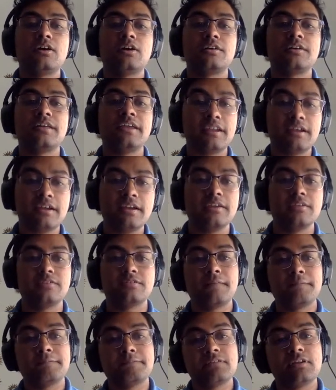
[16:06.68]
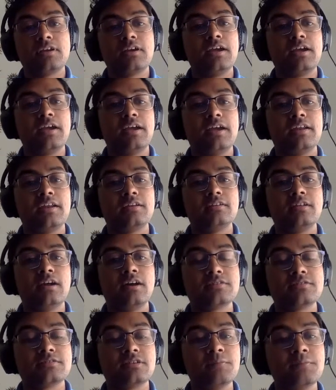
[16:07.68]
data is. And
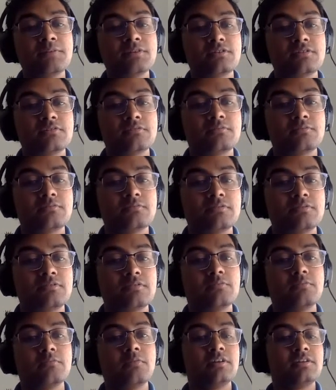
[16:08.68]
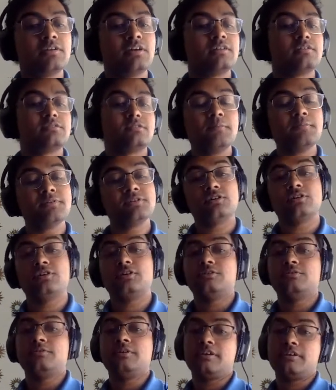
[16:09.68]
dot sum is what dot sum is going
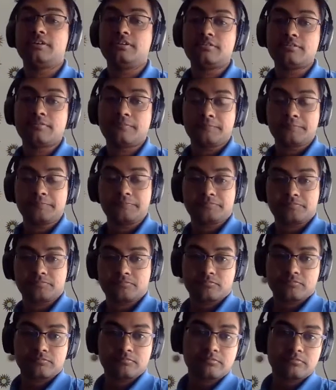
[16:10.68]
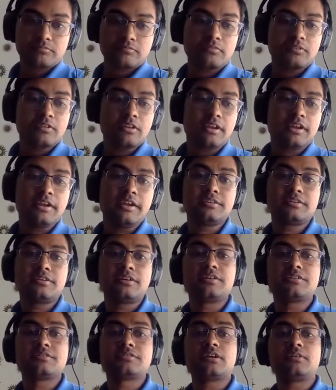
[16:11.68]
to do is it's
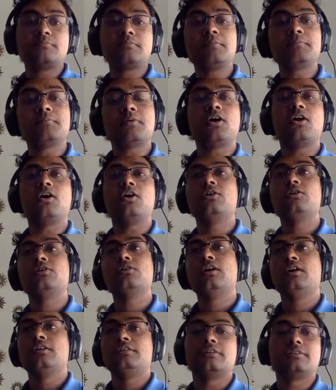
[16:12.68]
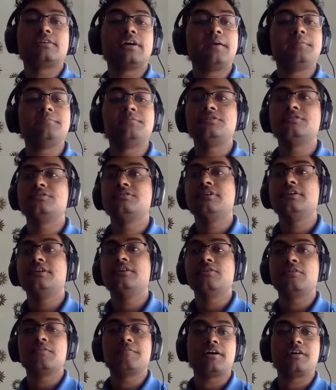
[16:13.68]
going to sum up all the times it sees
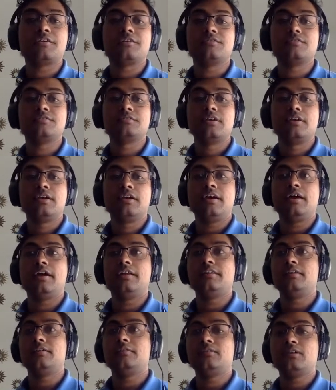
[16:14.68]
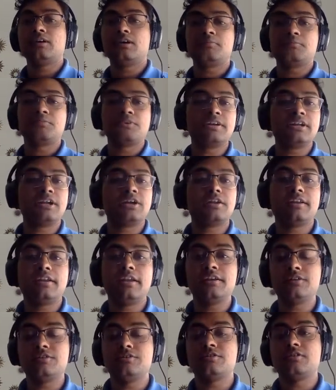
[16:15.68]
null values and then print out an
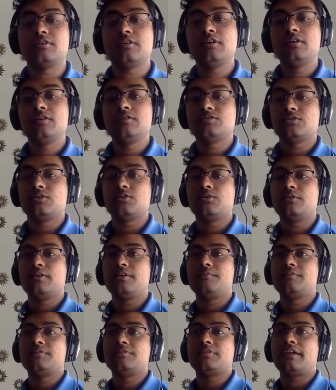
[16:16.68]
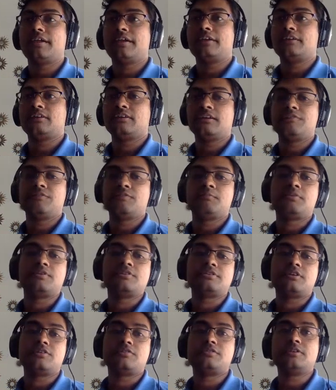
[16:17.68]
integer. So if it prints
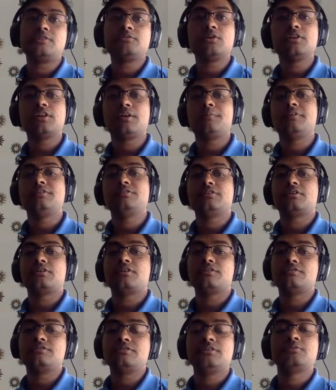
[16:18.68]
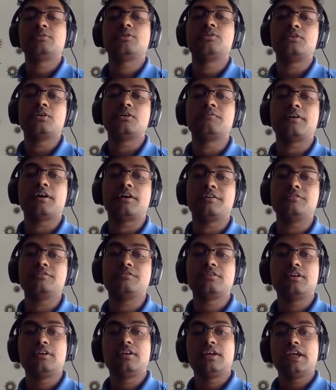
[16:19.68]
out 0, that means there are 0 null values.
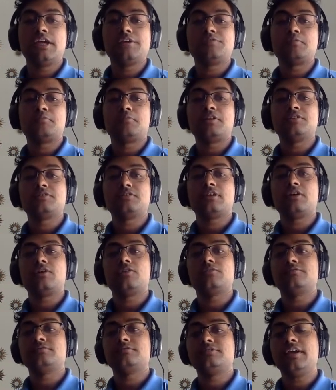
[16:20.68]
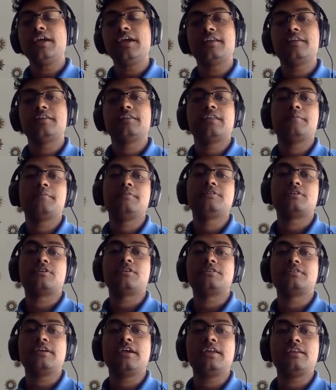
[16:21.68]
If it prints out 10, that means there
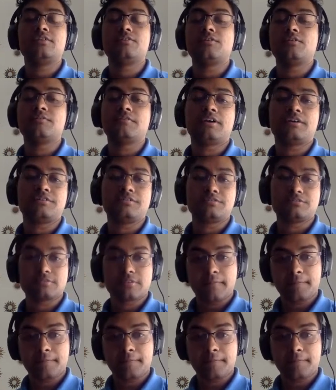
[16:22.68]
are 10 null values.